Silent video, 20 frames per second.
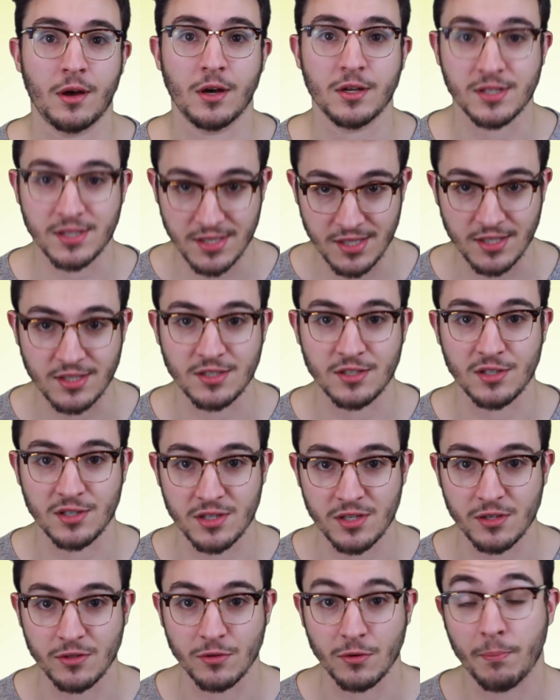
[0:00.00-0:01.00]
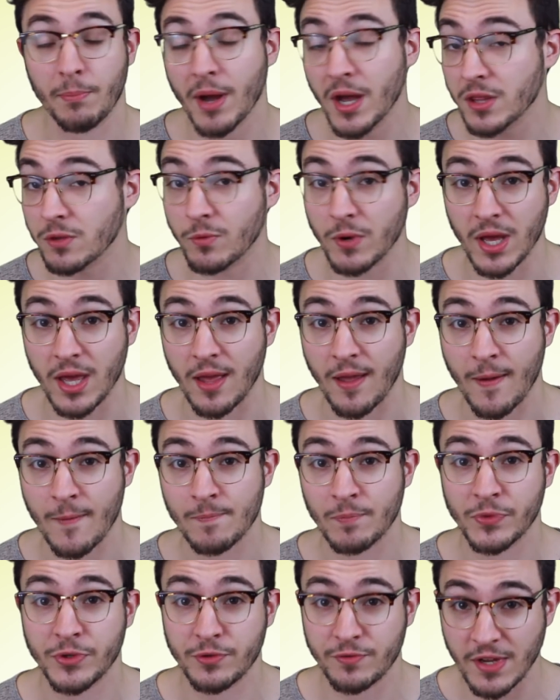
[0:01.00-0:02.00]
on 62. By the way,
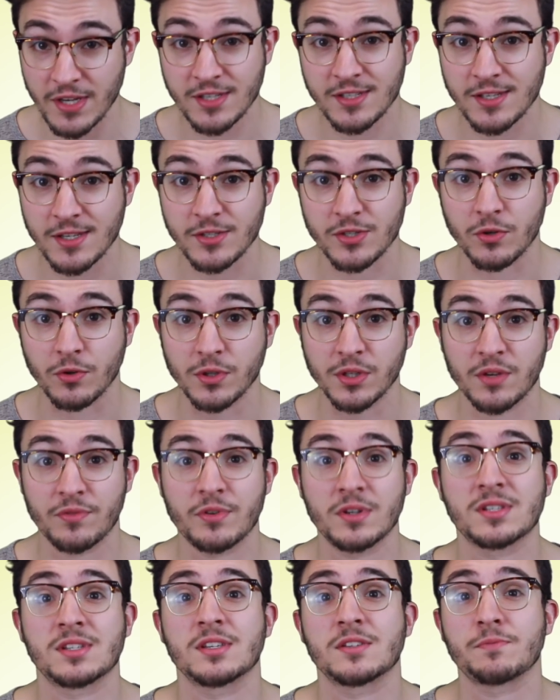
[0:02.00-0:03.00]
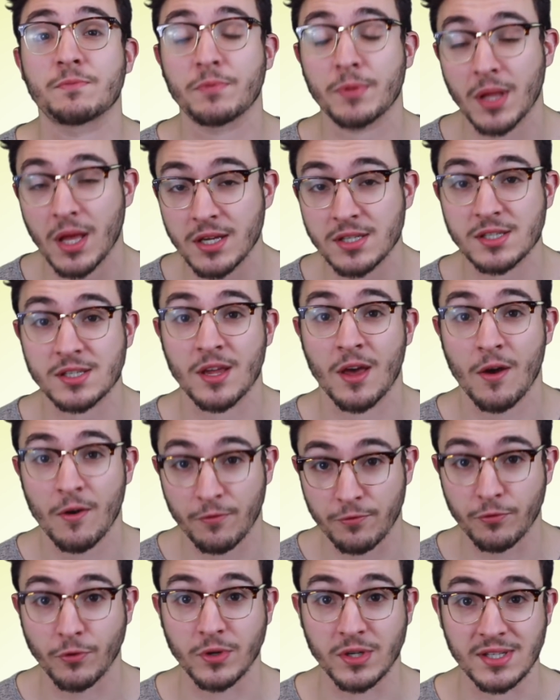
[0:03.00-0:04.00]
Juventus's goal difference is plus
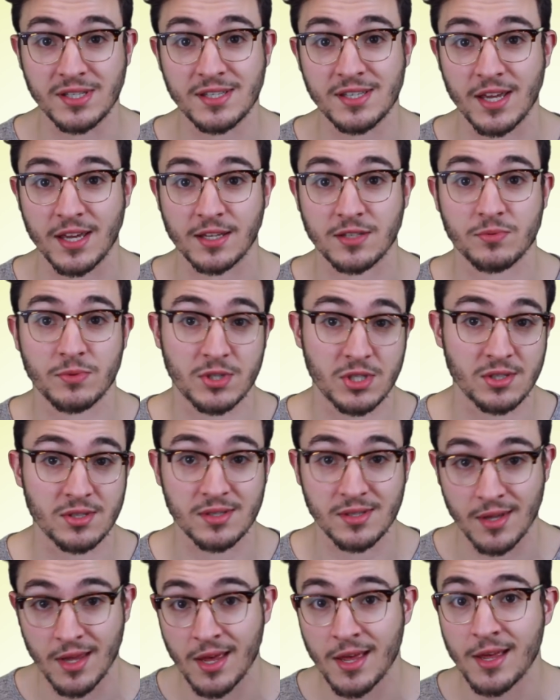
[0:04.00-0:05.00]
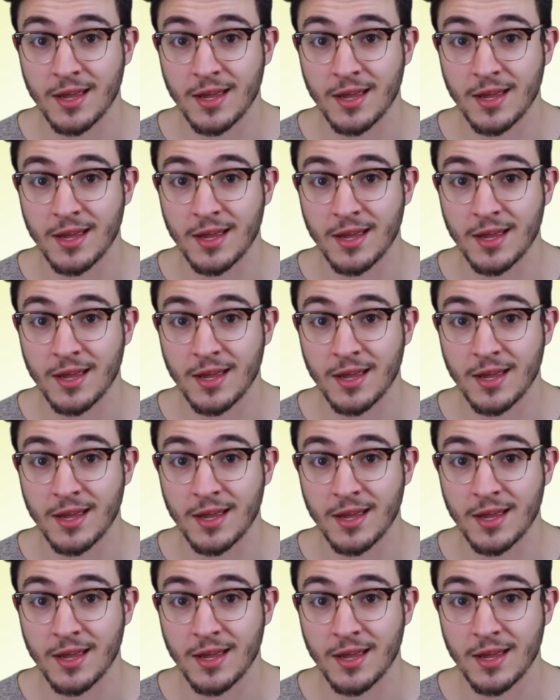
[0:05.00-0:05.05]
46, which is